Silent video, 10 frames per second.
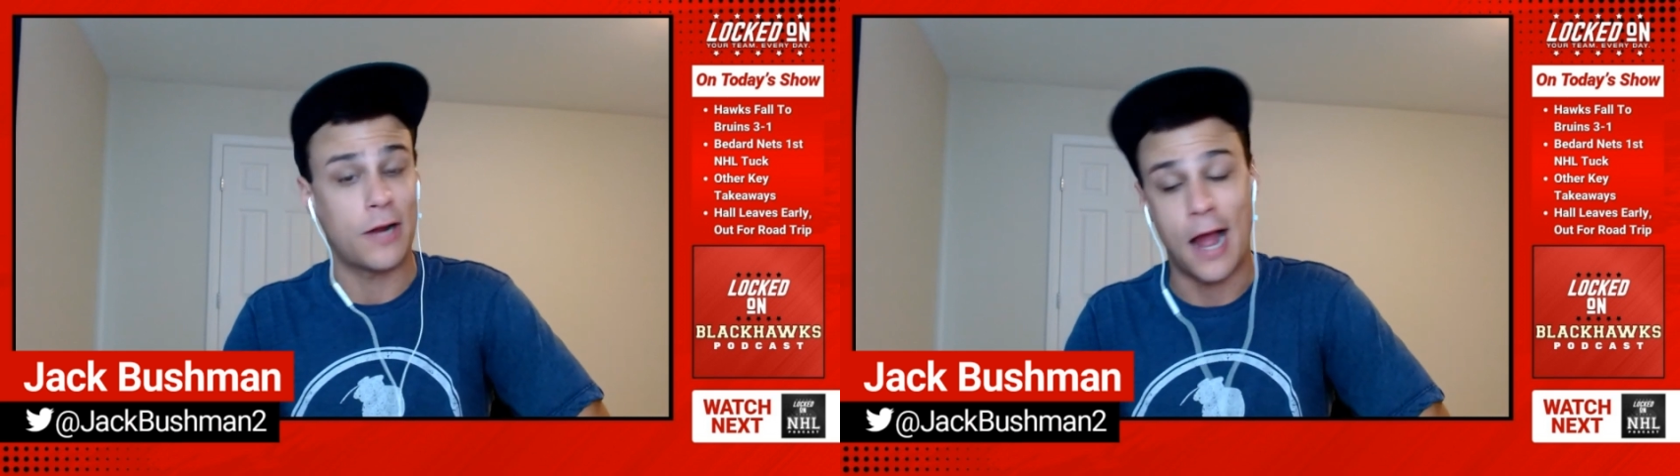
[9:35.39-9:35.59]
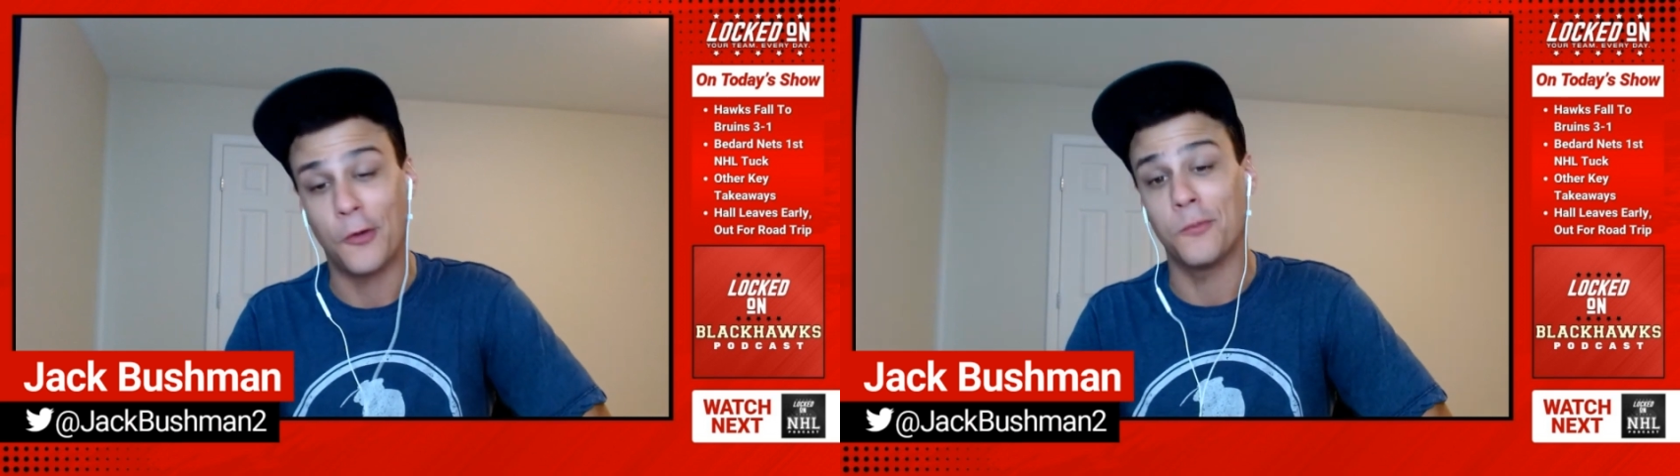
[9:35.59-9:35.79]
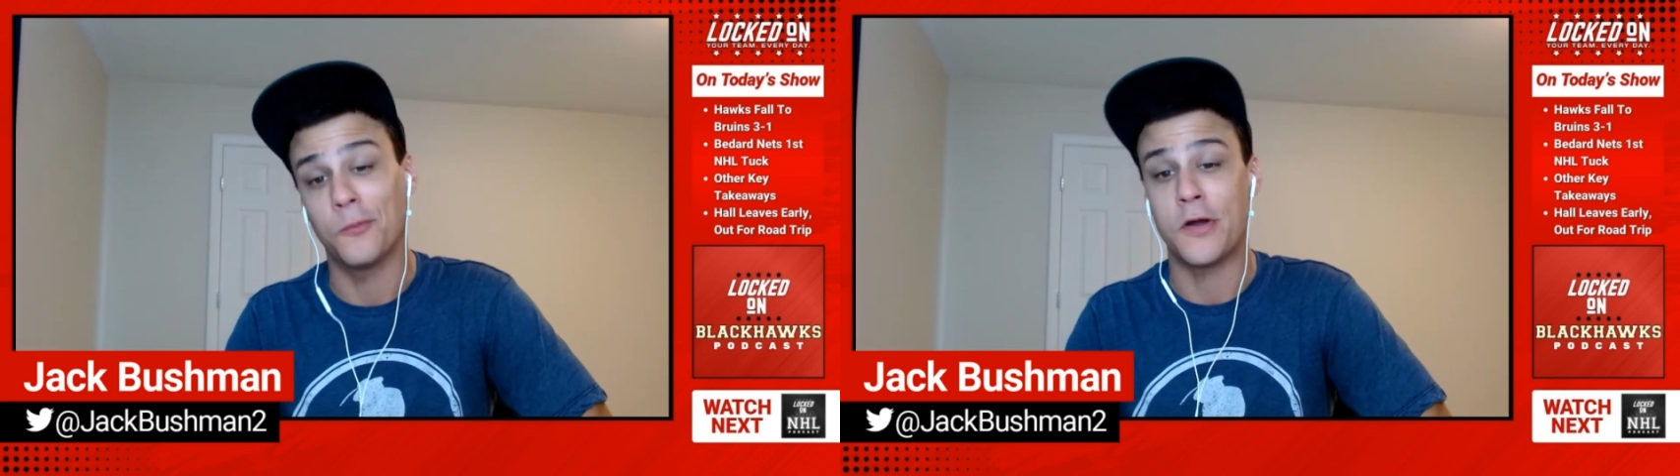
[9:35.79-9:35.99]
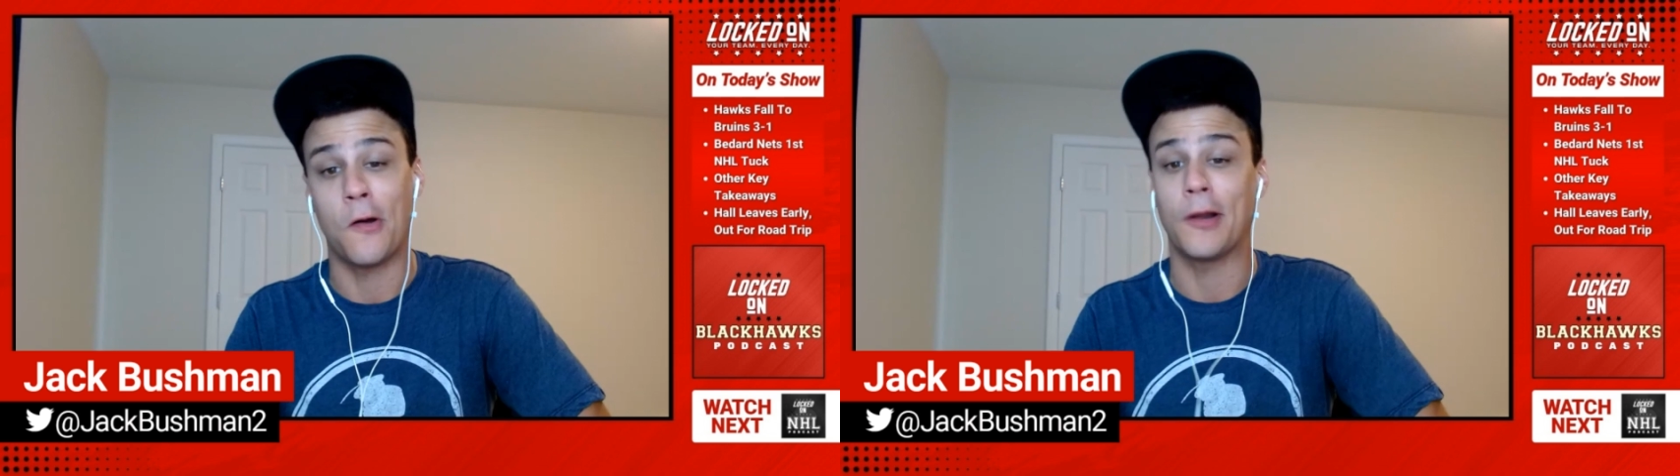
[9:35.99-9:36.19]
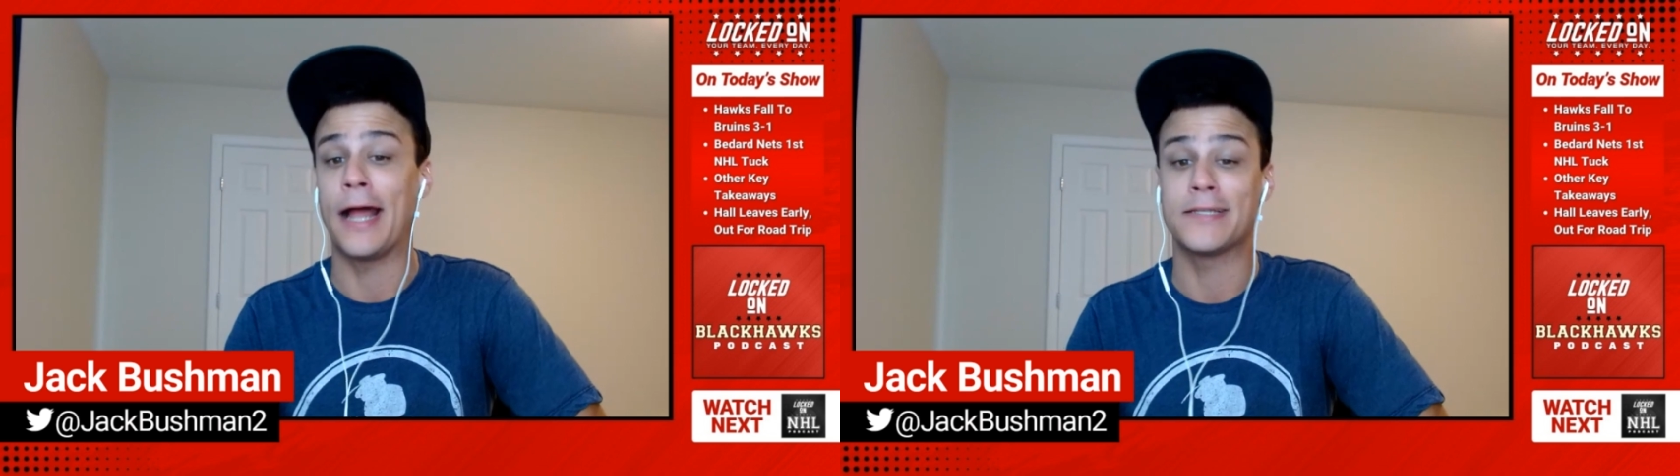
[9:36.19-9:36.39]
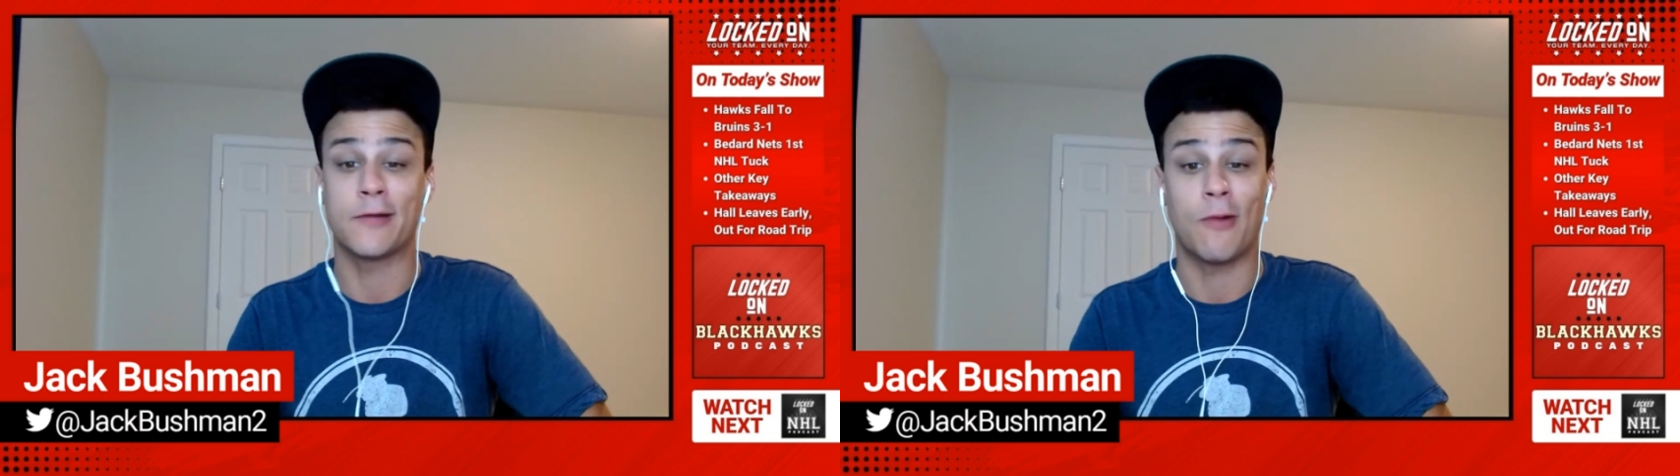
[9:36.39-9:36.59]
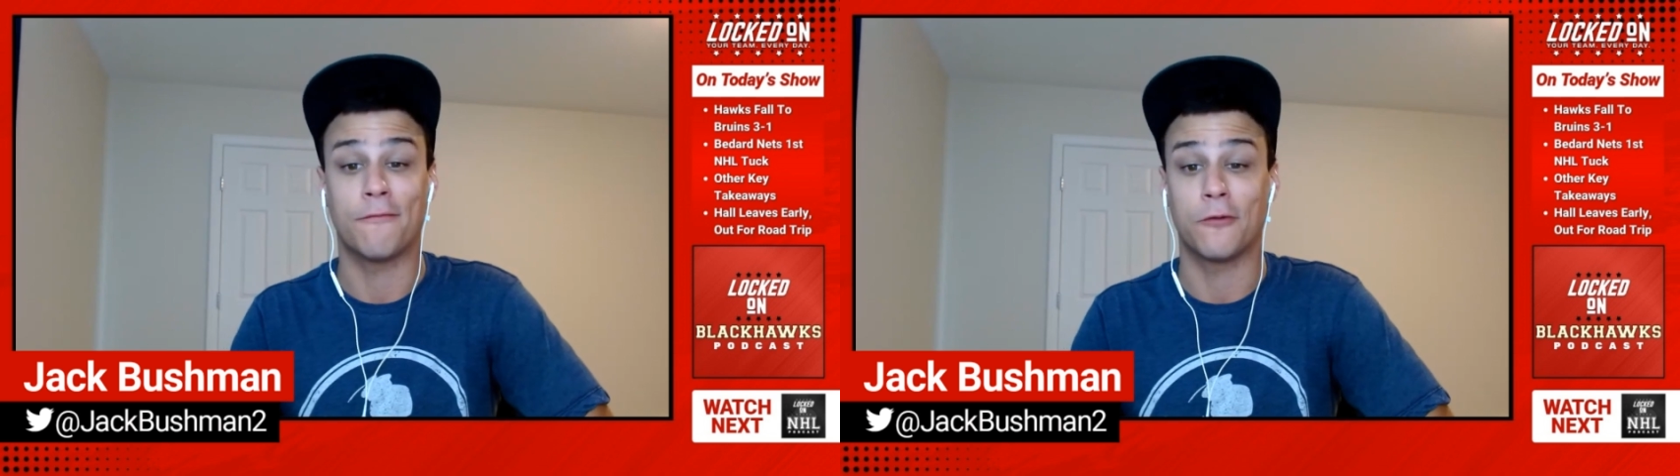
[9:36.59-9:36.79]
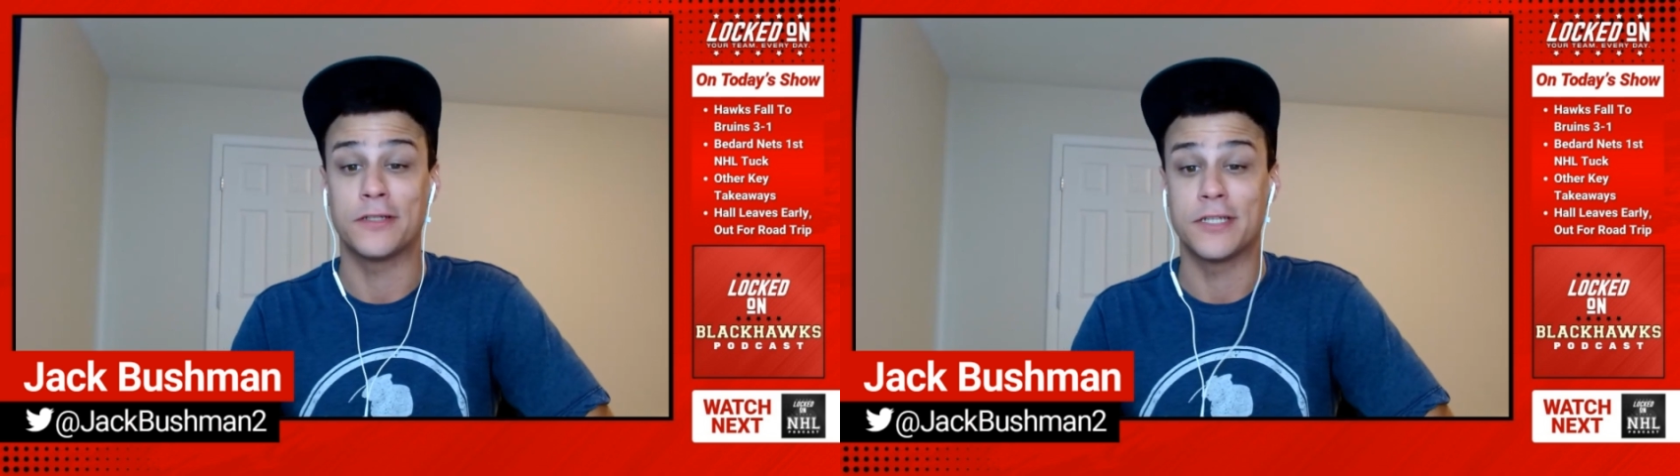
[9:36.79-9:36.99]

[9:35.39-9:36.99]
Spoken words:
Connor Bedard, as I referenced,